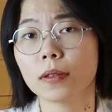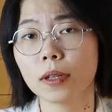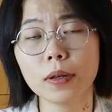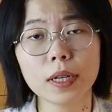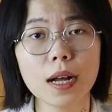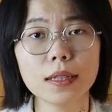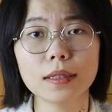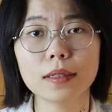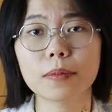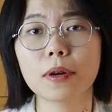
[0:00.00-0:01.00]
Though her
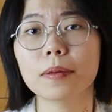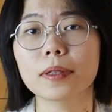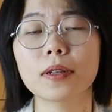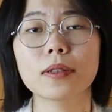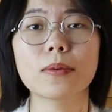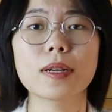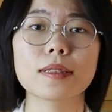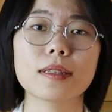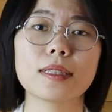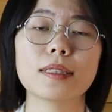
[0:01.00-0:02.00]
contents are probably not the ones
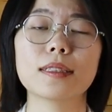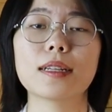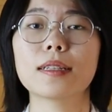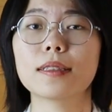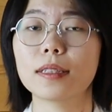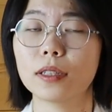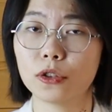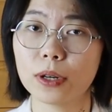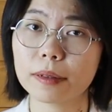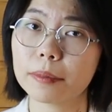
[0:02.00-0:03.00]
on the internet that
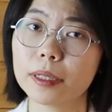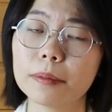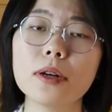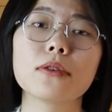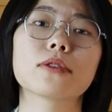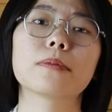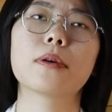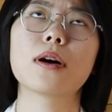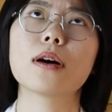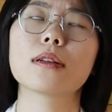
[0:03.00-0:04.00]
attract me the most,
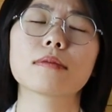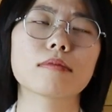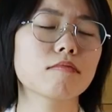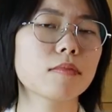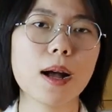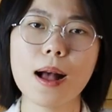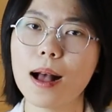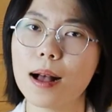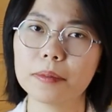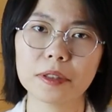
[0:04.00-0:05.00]
but
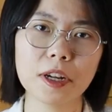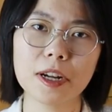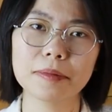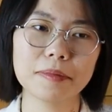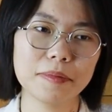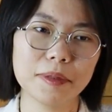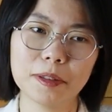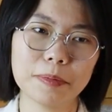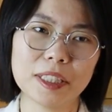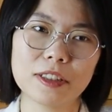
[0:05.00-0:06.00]
I'm stunned,
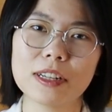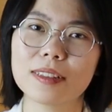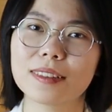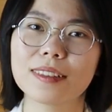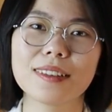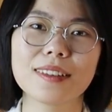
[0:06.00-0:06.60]
speechless,